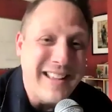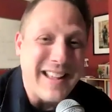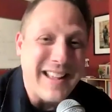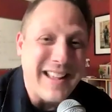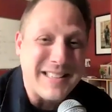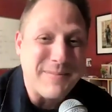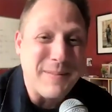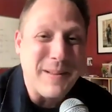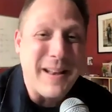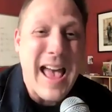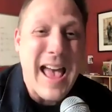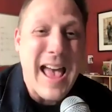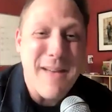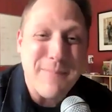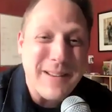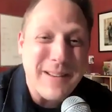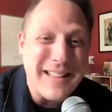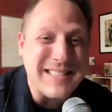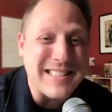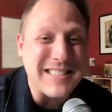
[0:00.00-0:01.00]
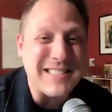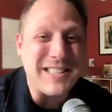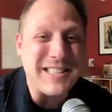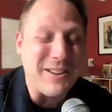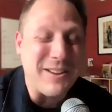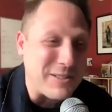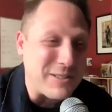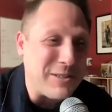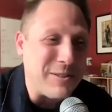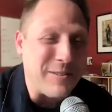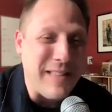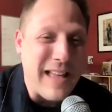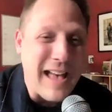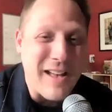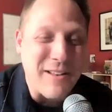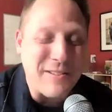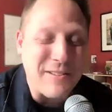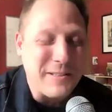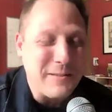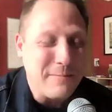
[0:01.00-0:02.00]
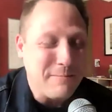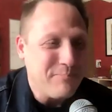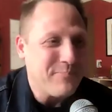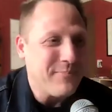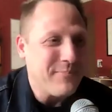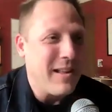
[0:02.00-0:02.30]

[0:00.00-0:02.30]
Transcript: It's been happening since the year 2000,